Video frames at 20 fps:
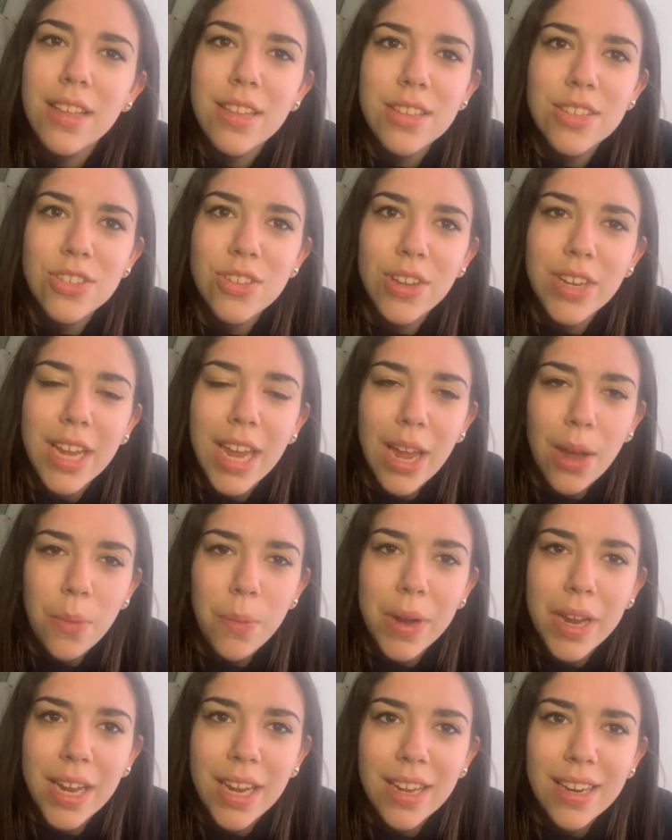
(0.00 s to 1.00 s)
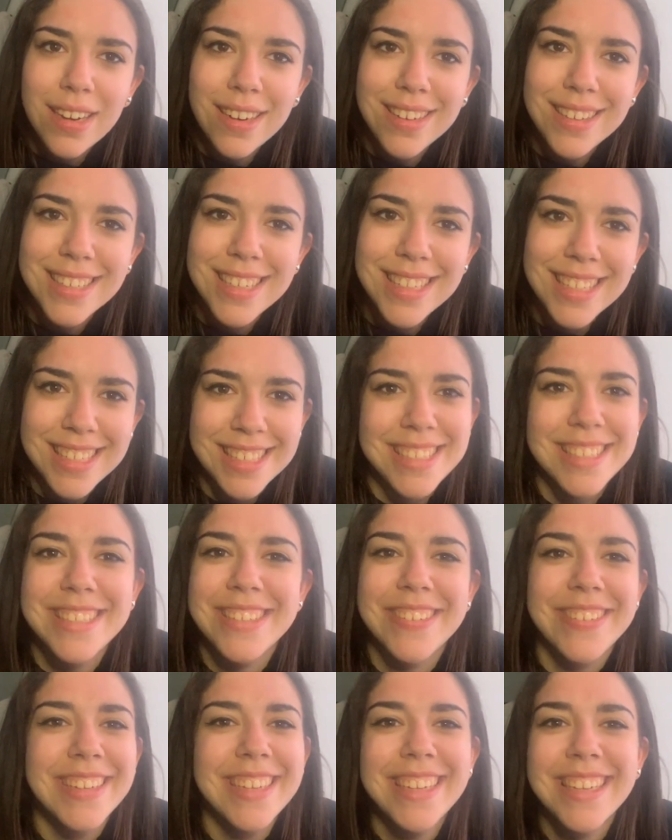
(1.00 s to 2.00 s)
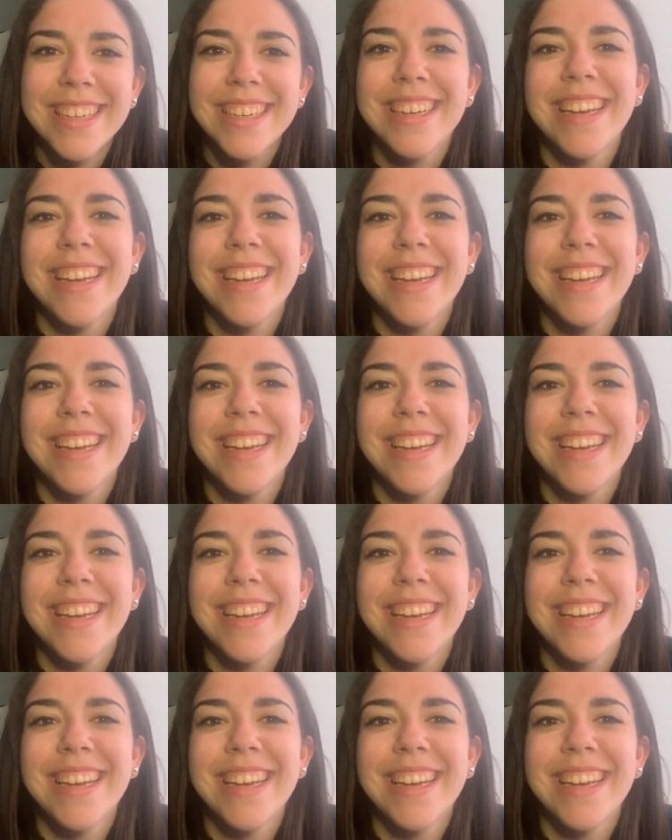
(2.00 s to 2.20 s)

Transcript: so I can't wait to listen to it.